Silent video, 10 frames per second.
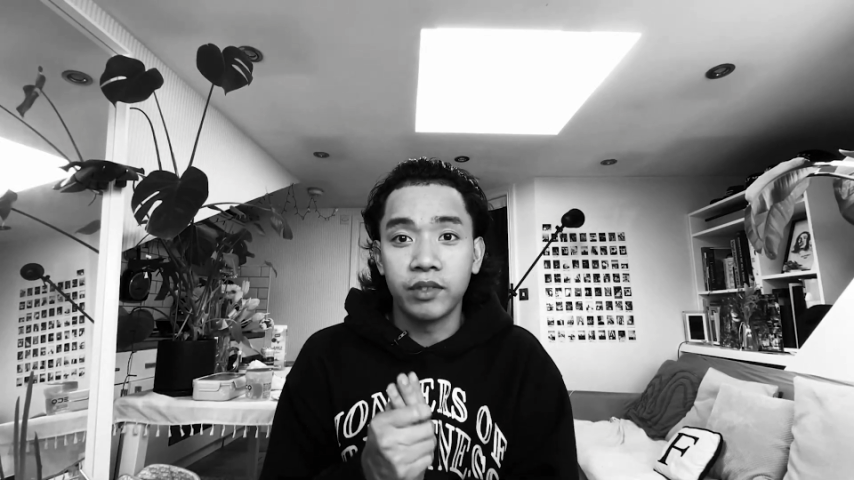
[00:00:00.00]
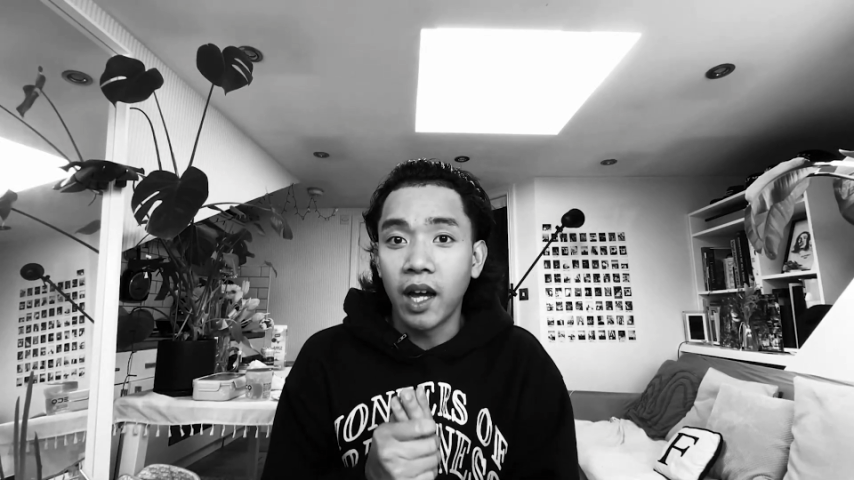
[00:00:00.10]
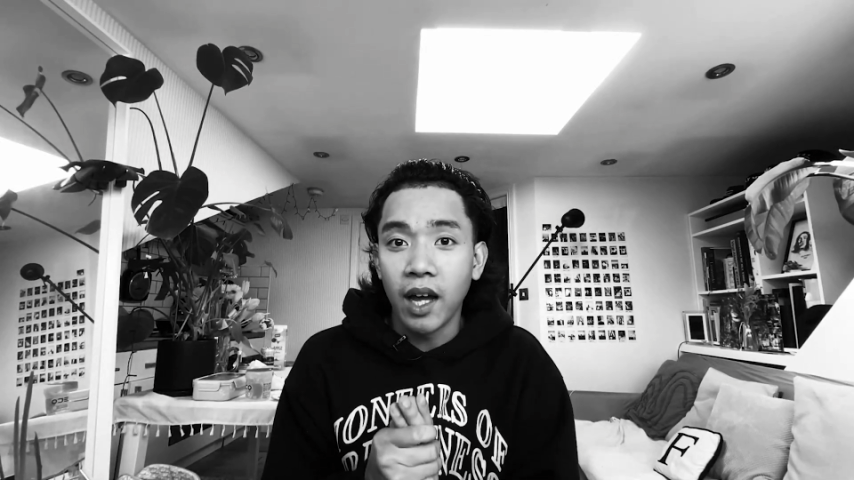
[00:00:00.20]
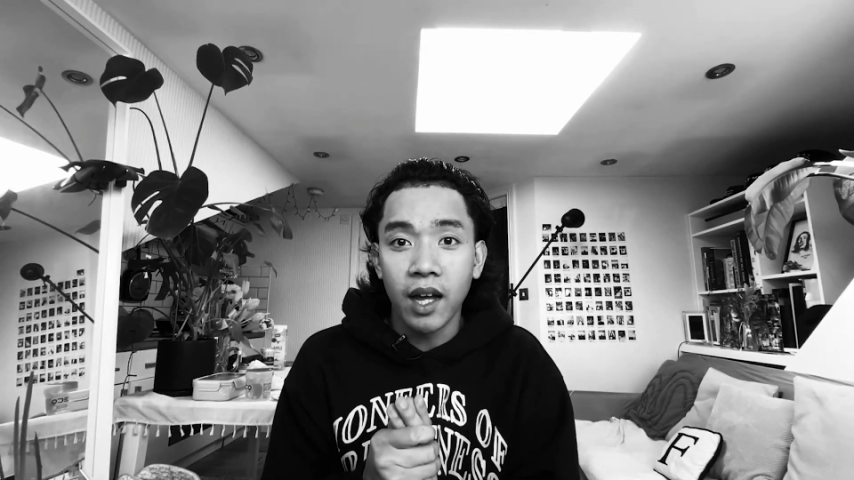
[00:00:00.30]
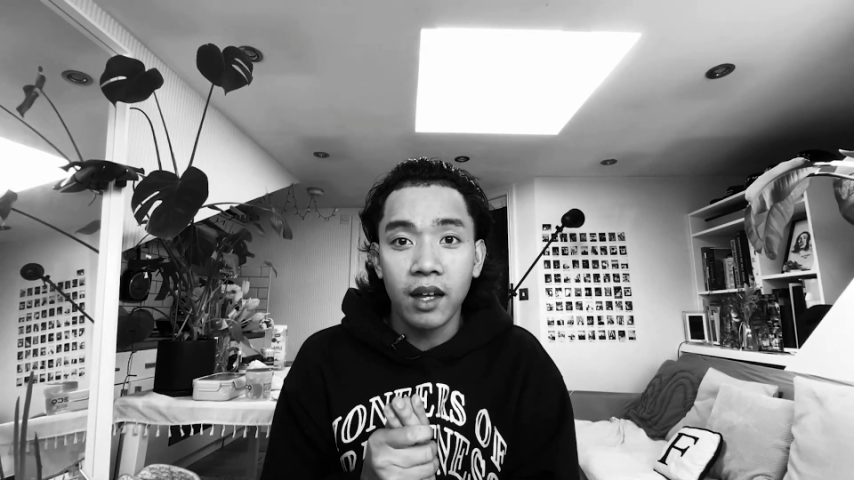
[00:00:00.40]

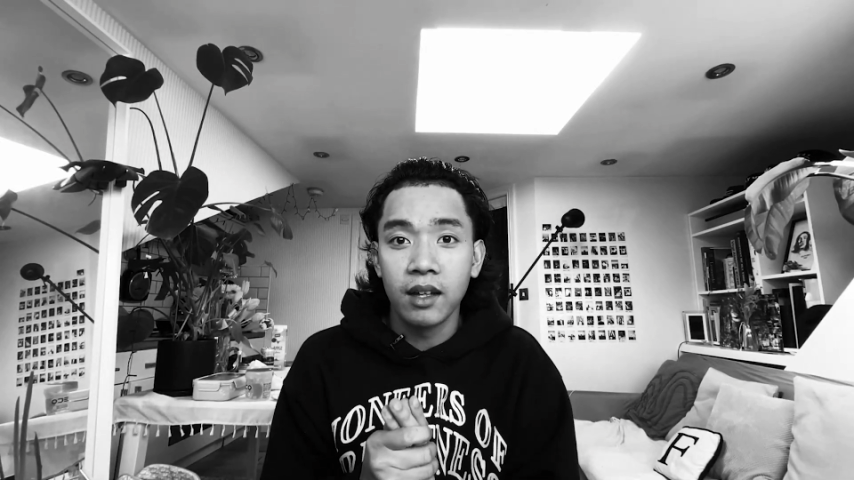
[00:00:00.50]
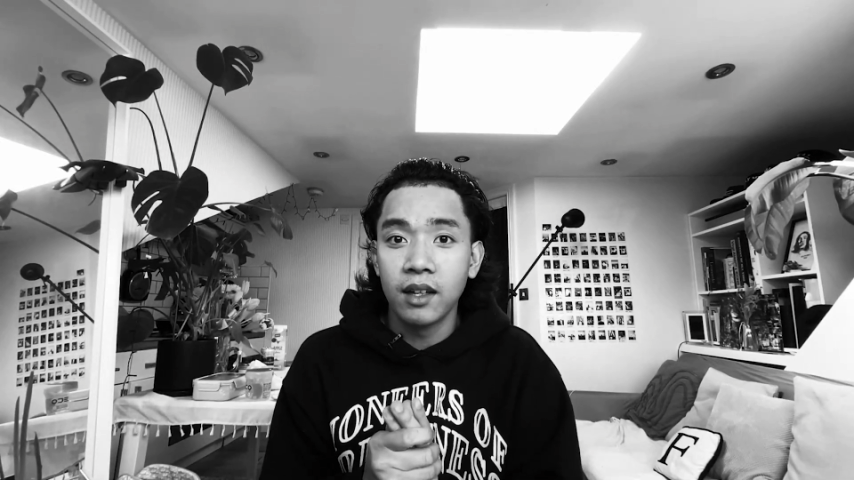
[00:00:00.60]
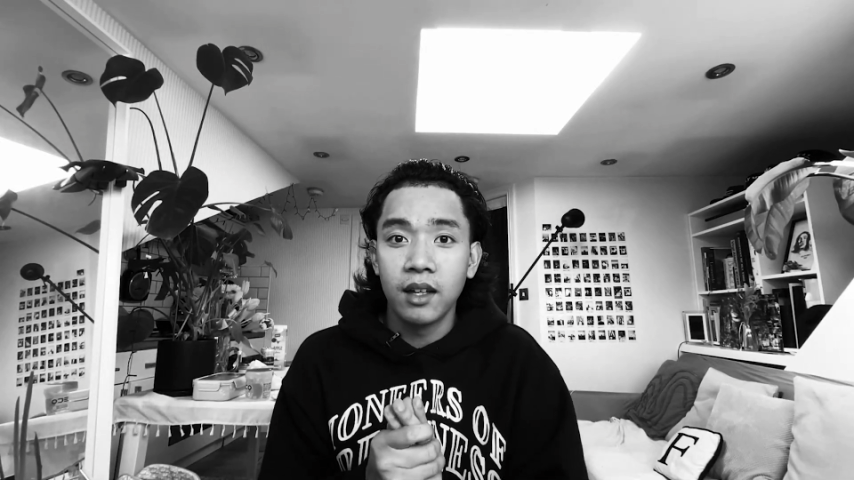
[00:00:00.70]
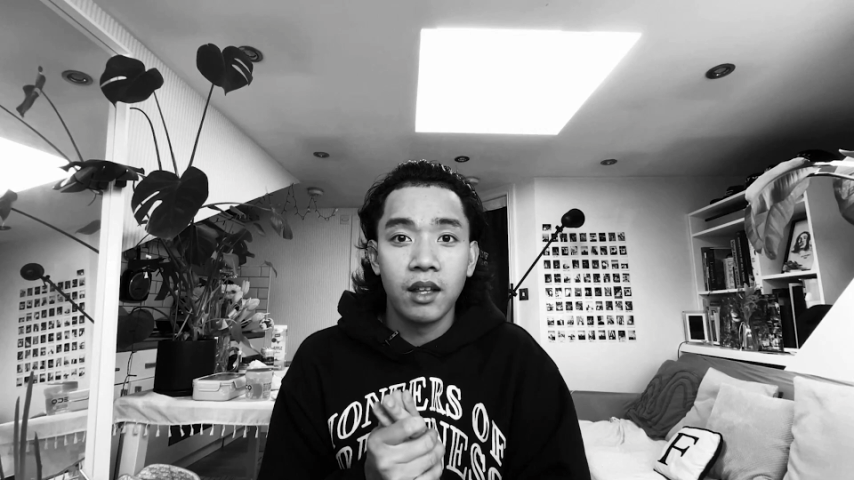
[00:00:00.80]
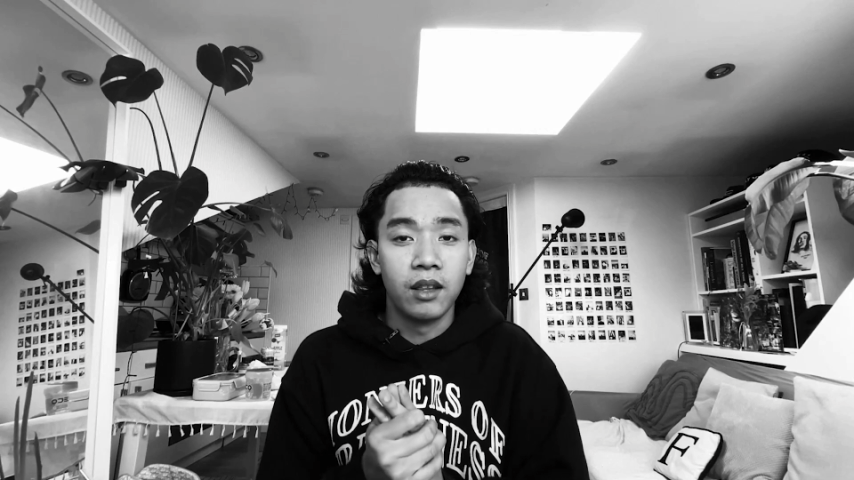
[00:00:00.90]
that,
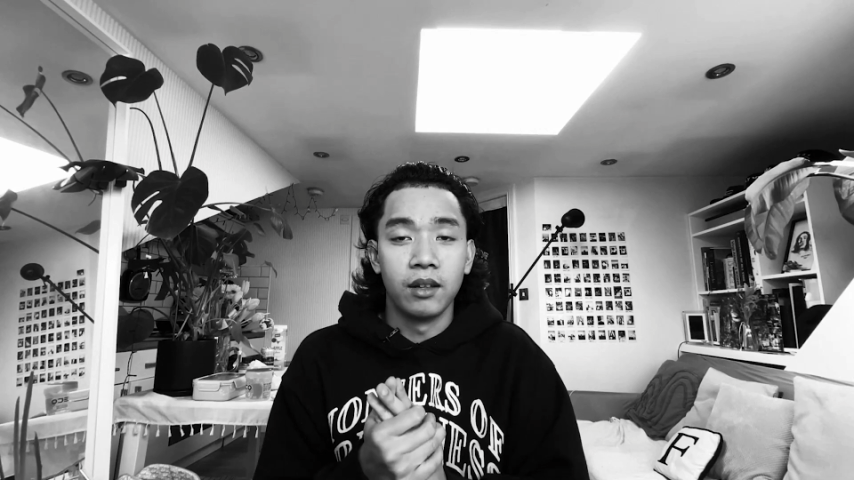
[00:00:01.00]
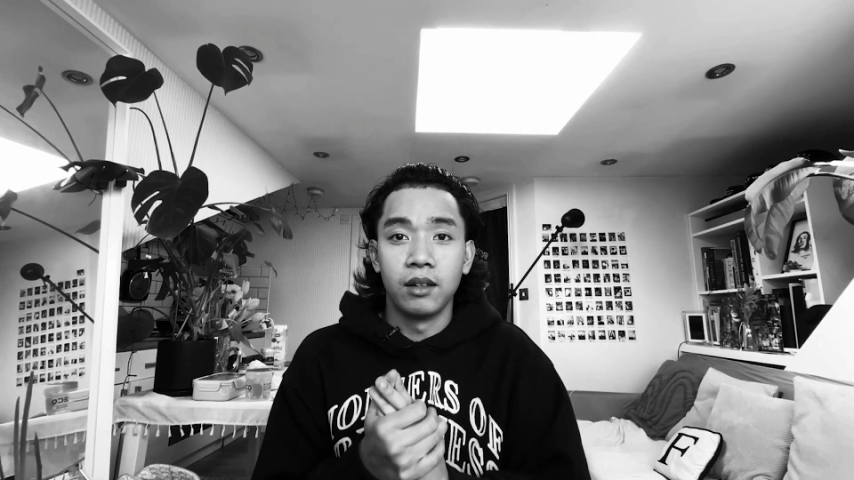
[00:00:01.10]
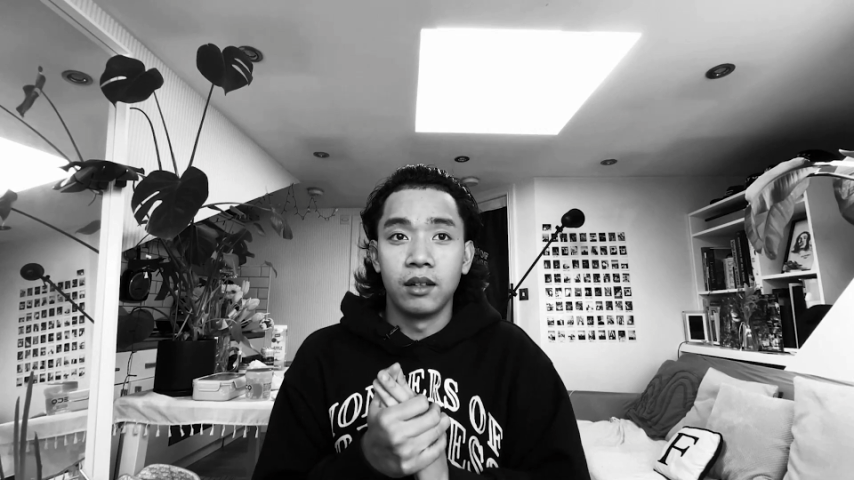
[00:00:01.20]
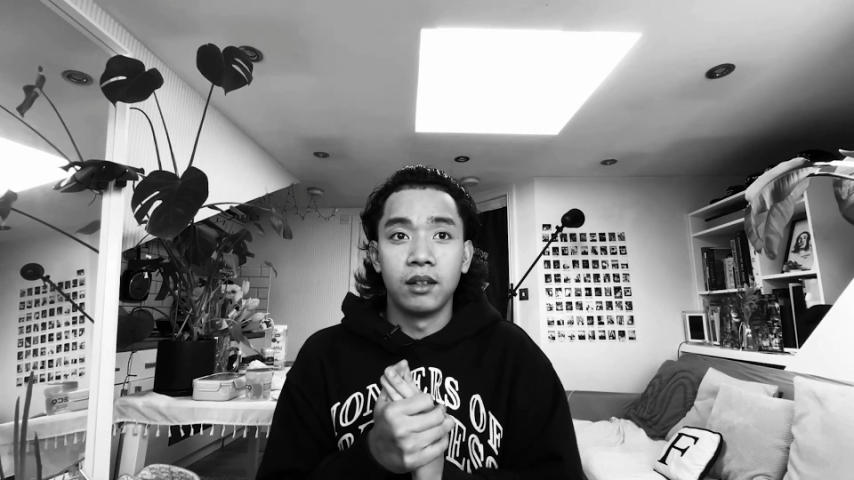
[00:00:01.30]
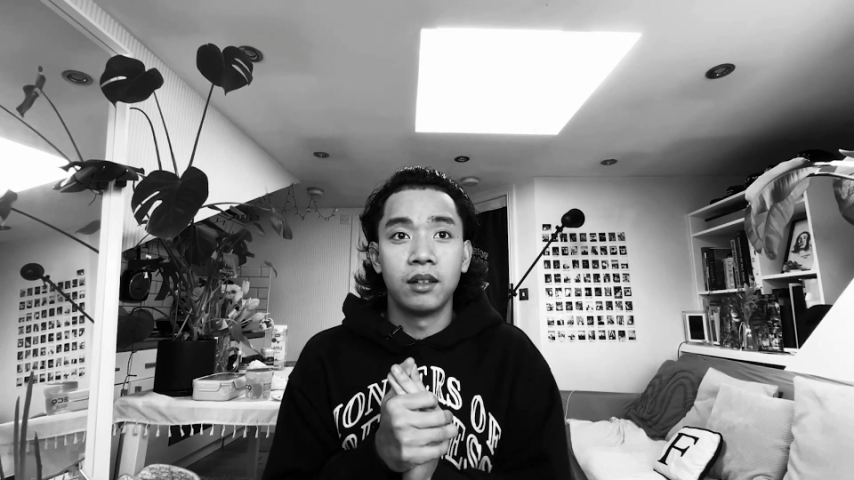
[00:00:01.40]

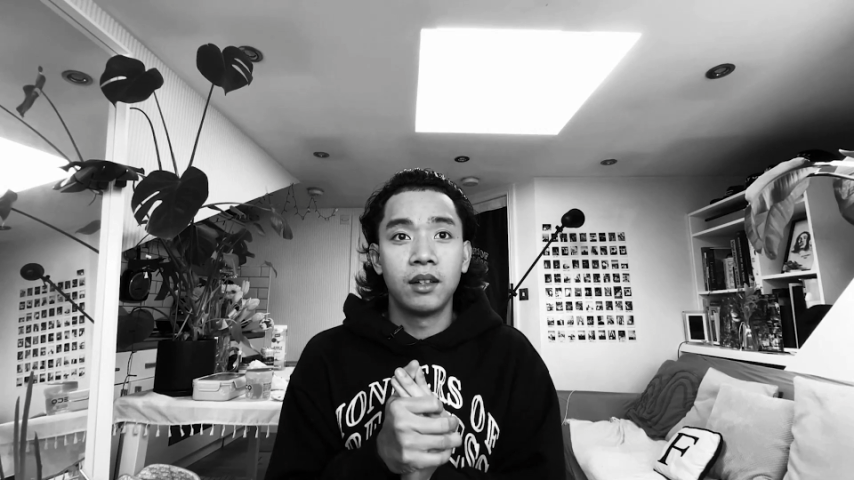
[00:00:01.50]
the